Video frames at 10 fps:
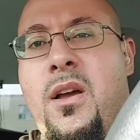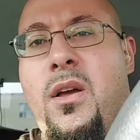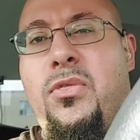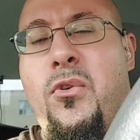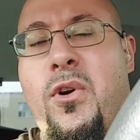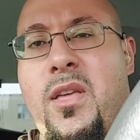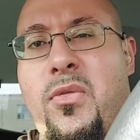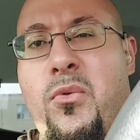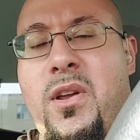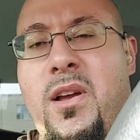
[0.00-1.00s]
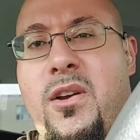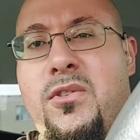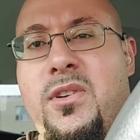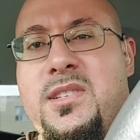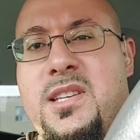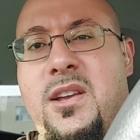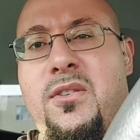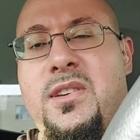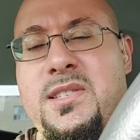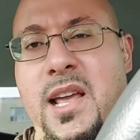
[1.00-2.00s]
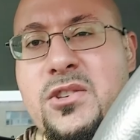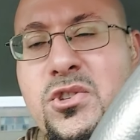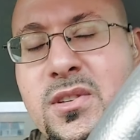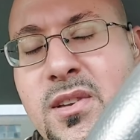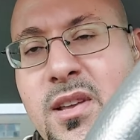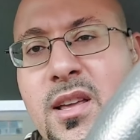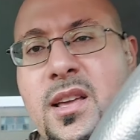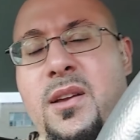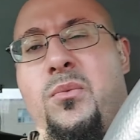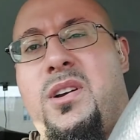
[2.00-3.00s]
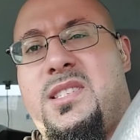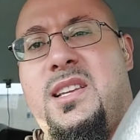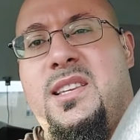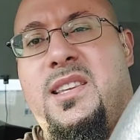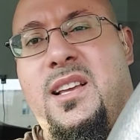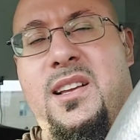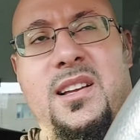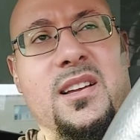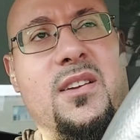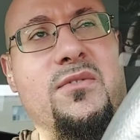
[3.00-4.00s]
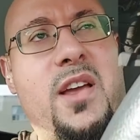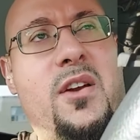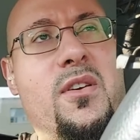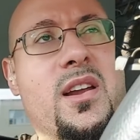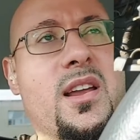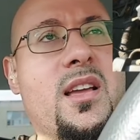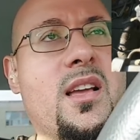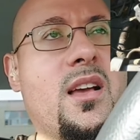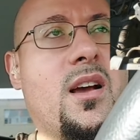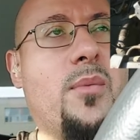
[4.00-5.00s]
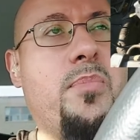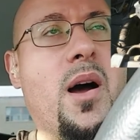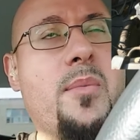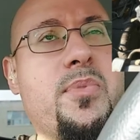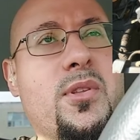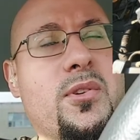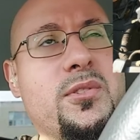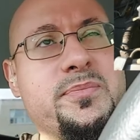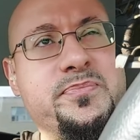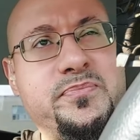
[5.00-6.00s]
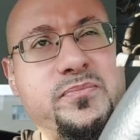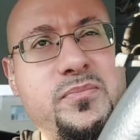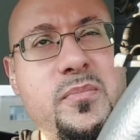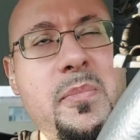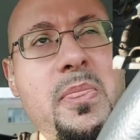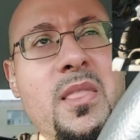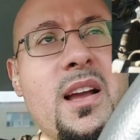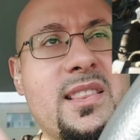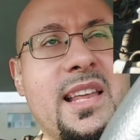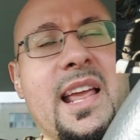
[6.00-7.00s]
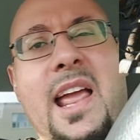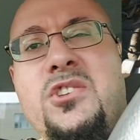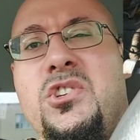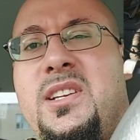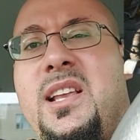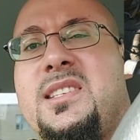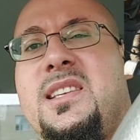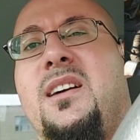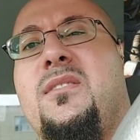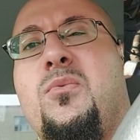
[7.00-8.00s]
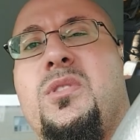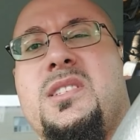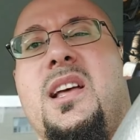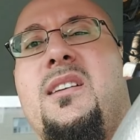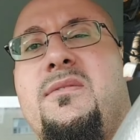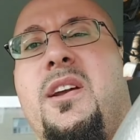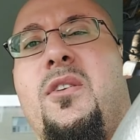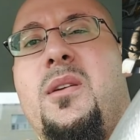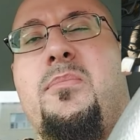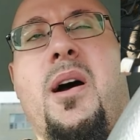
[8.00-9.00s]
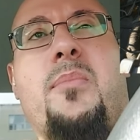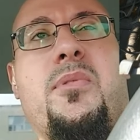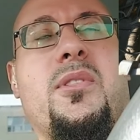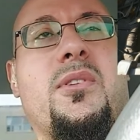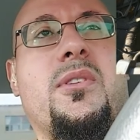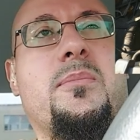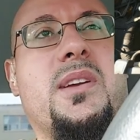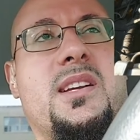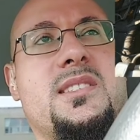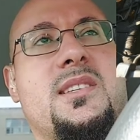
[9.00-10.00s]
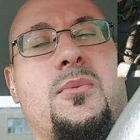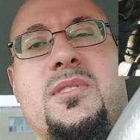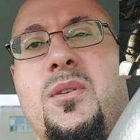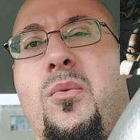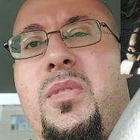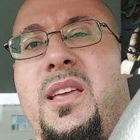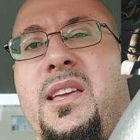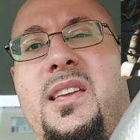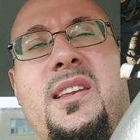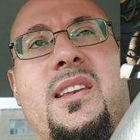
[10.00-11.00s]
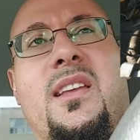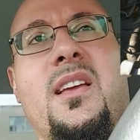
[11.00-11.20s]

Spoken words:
3300 series engine. It wasn't very popular. The engine itself was not very popular because it was only in